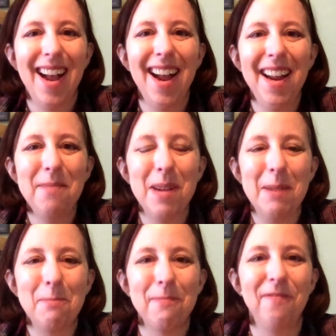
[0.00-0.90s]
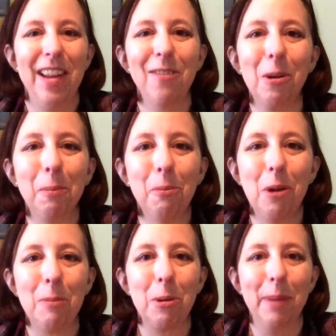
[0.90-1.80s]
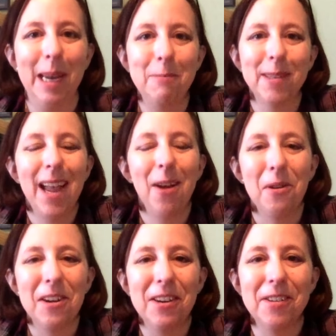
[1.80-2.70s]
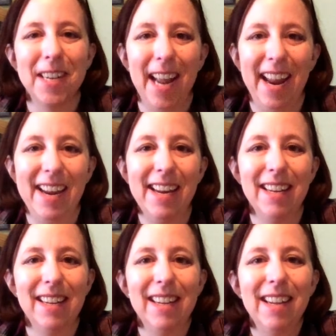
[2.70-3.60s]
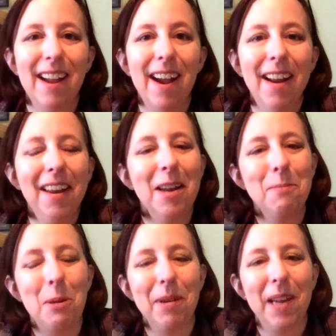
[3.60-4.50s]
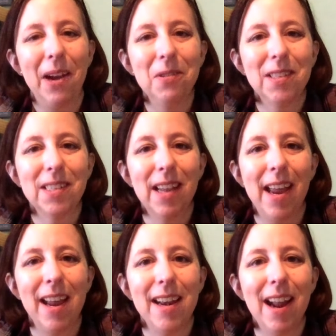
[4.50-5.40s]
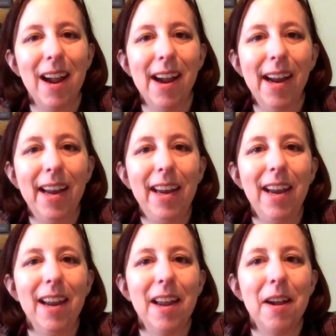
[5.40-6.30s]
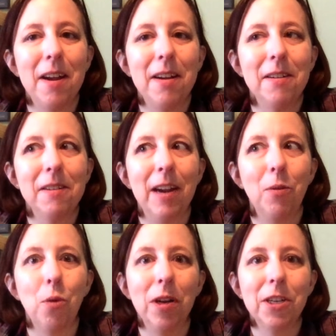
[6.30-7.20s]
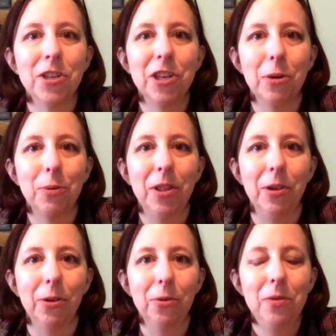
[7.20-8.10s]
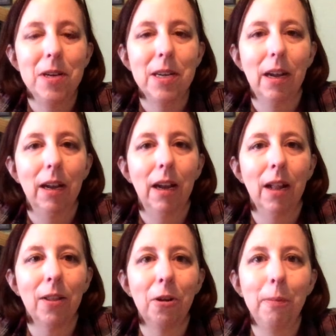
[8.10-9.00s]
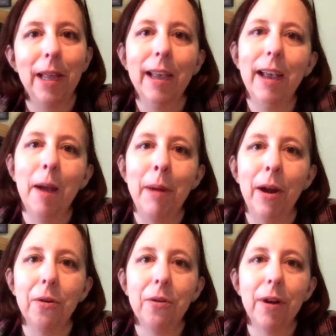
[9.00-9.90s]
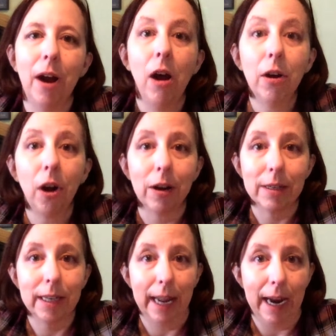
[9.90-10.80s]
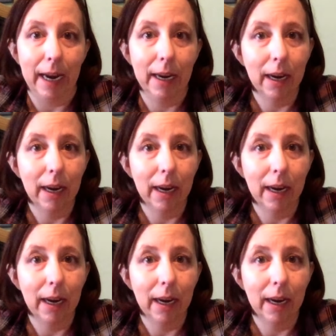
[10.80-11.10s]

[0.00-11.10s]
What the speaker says: Hi, my favorite prepper peeps. How are you today? I am Mama Couts, and I want to share with you a little bit about On Guard today.